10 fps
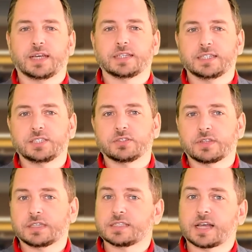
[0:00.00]
that into
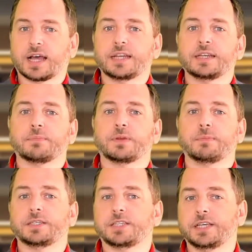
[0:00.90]
the design and
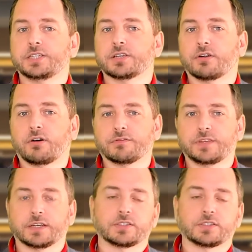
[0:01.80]
implementation of their